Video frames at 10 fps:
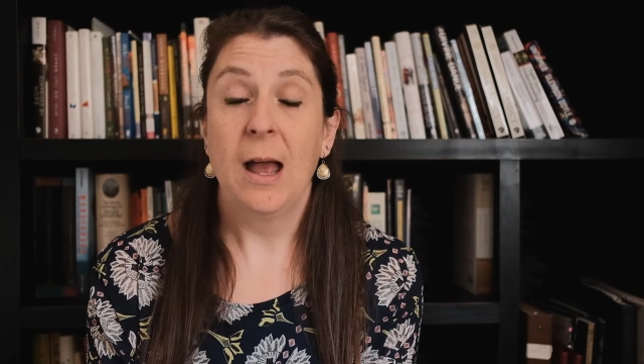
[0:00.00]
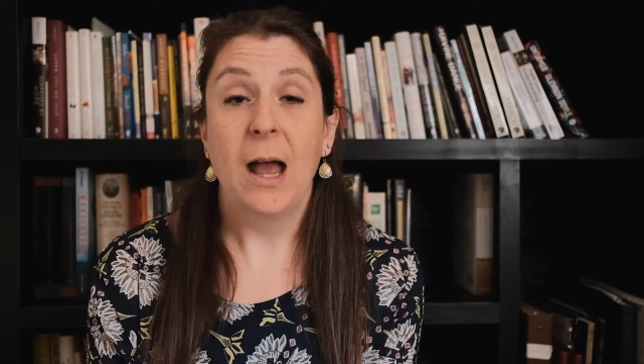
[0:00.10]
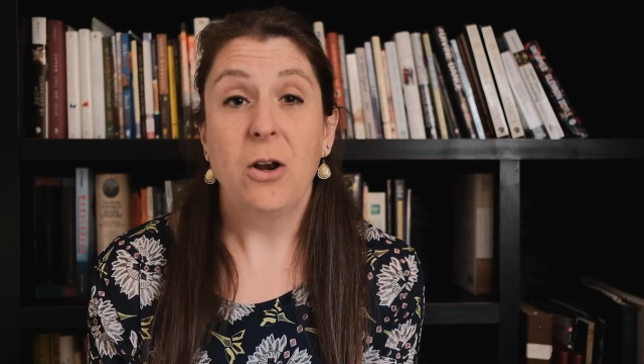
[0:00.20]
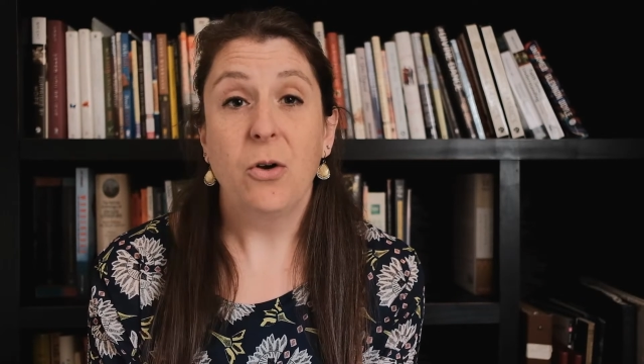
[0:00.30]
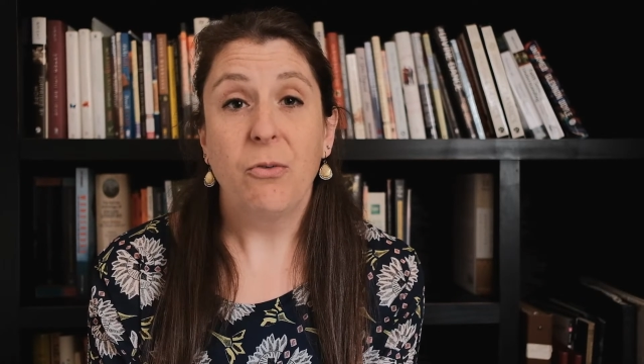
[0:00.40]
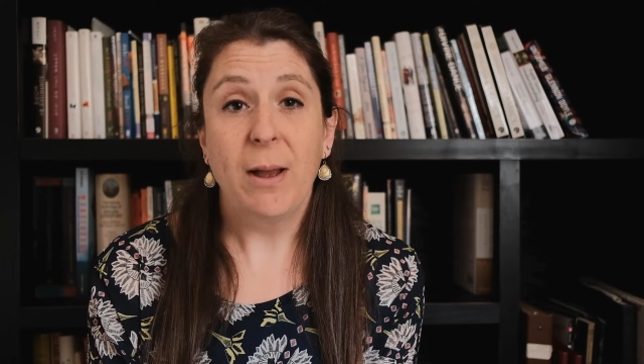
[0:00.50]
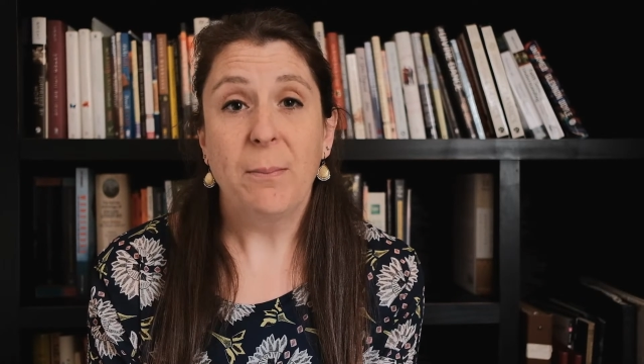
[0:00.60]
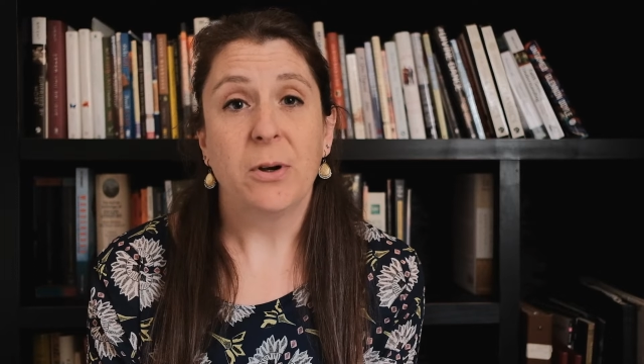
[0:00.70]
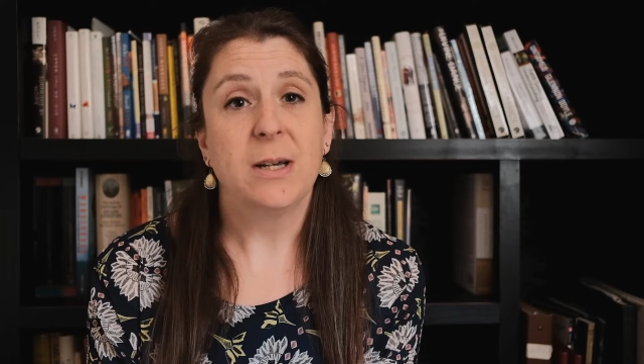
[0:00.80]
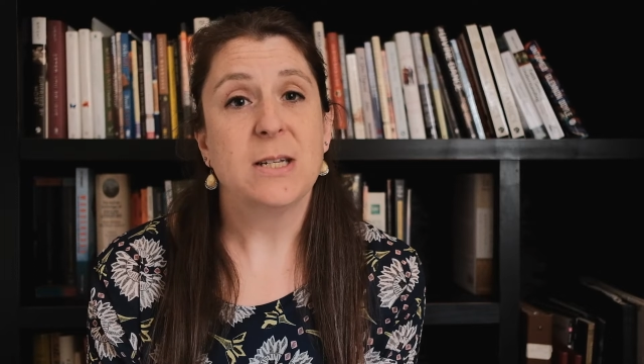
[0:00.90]
And
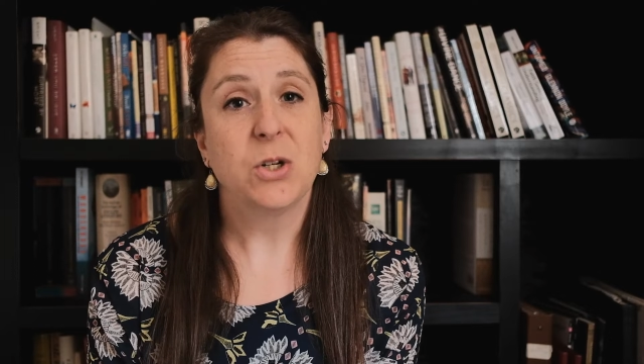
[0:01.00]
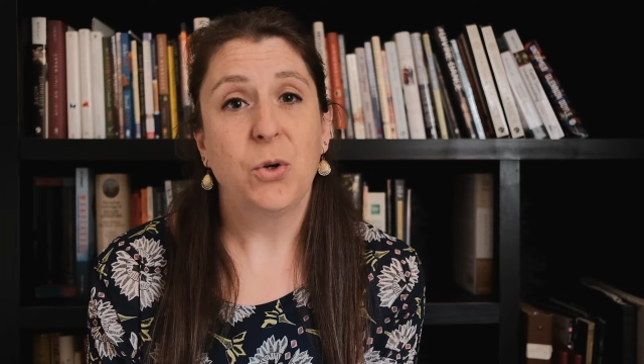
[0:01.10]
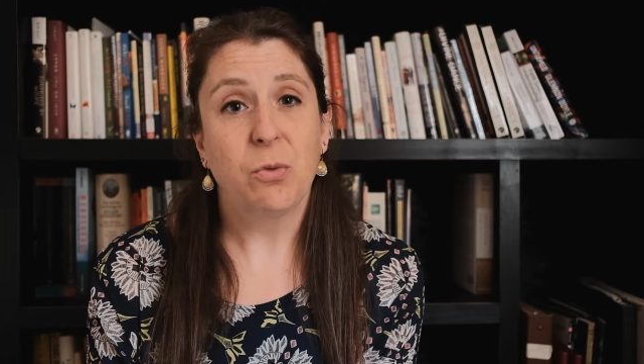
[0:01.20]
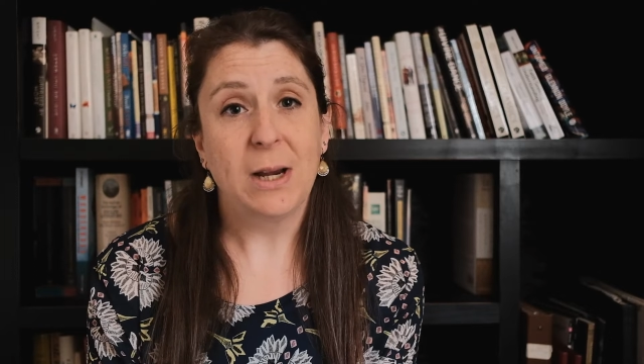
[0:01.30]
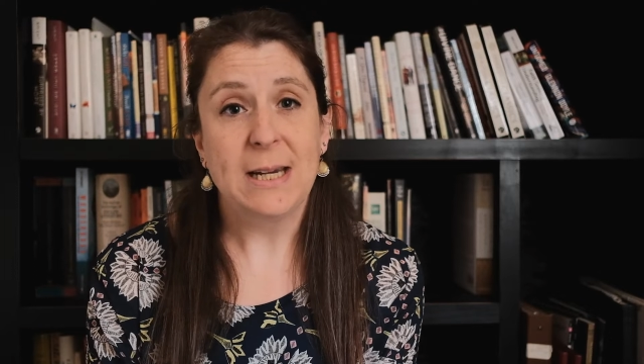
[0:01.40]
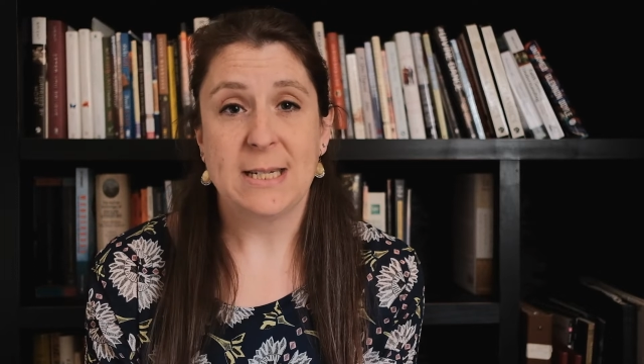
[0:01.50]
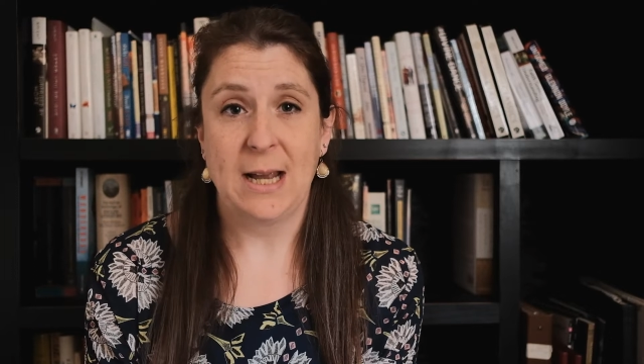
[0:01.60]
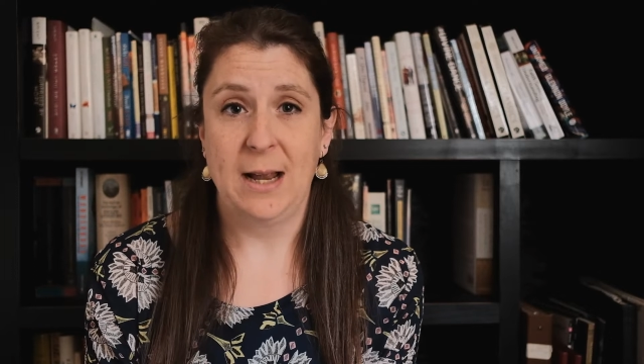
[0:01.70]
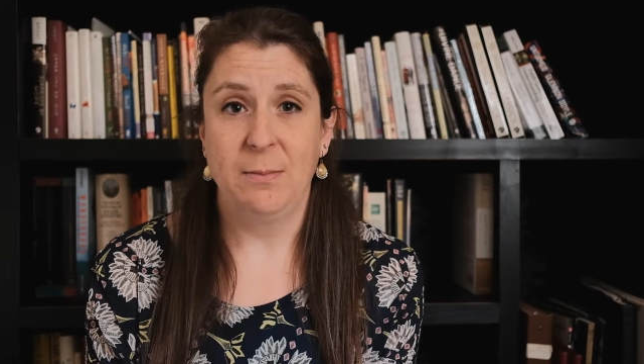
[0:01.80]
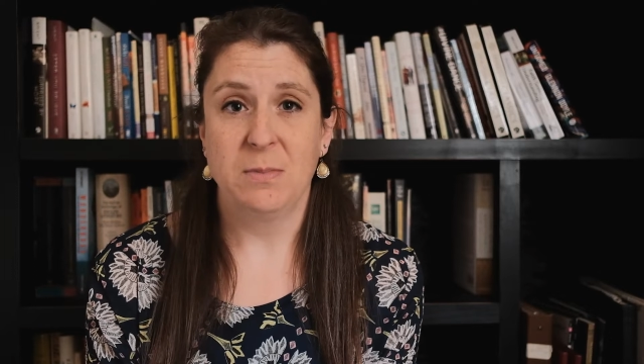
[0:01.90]
November is a great
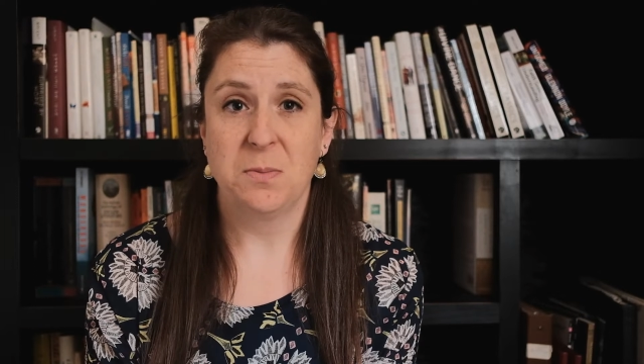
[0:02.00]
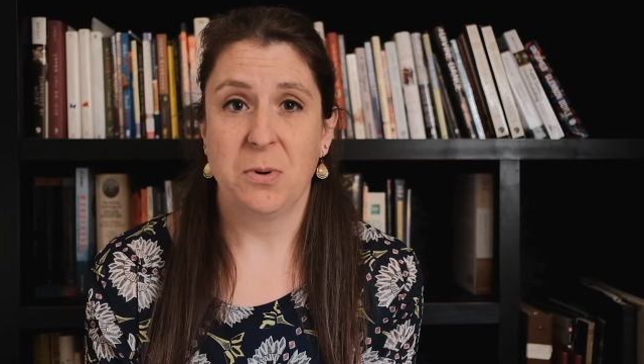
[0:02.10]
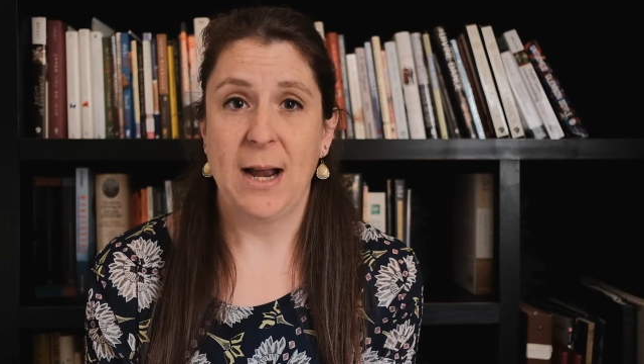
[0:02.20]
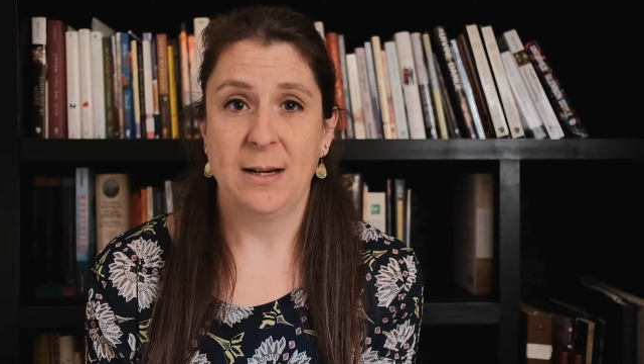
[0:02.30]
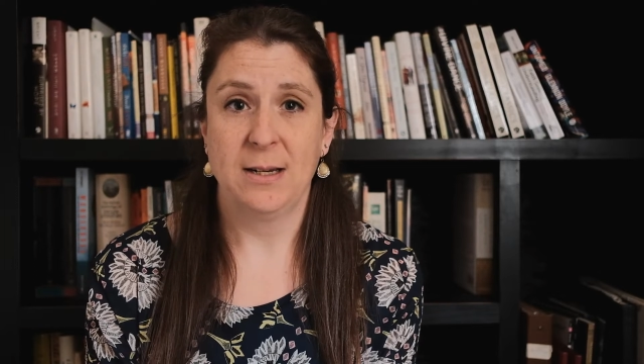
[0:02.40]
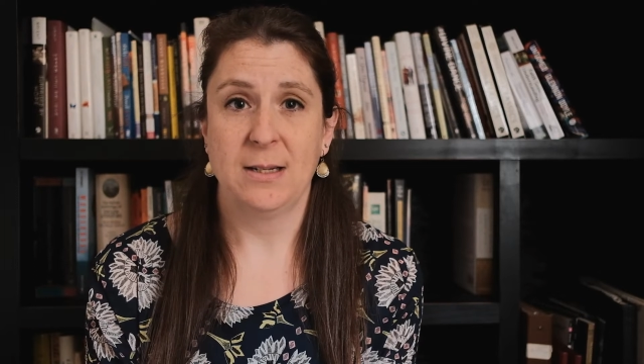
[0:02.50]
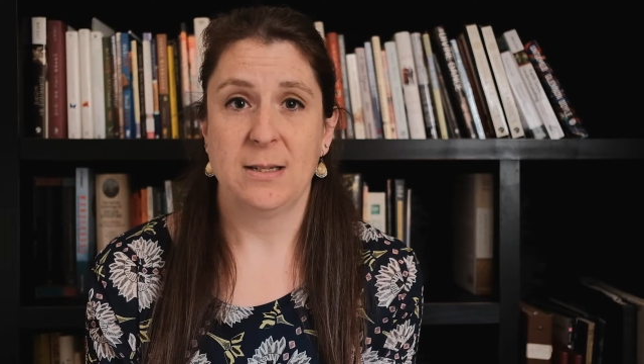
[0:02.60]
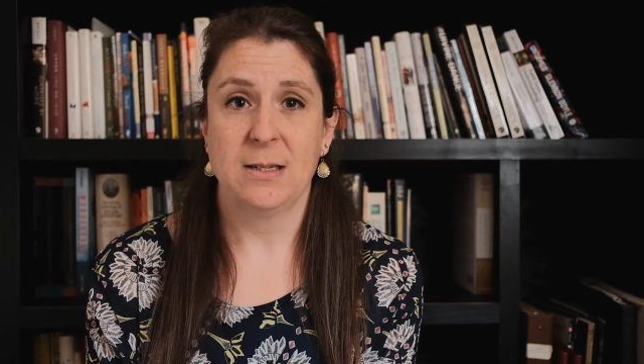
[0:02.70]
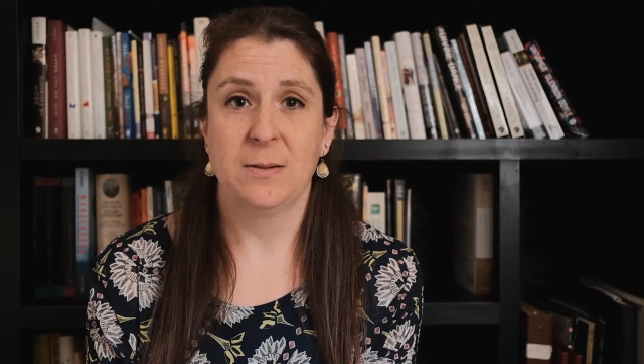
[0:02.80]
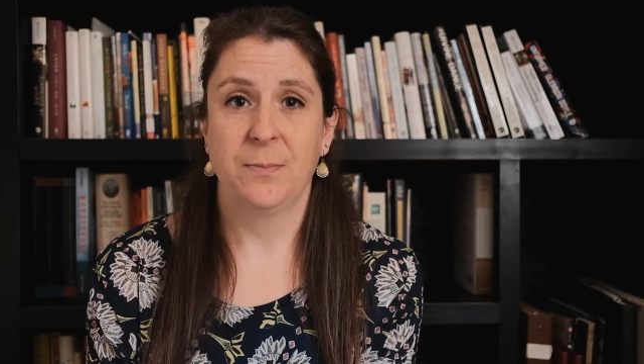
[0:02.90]
time to practice.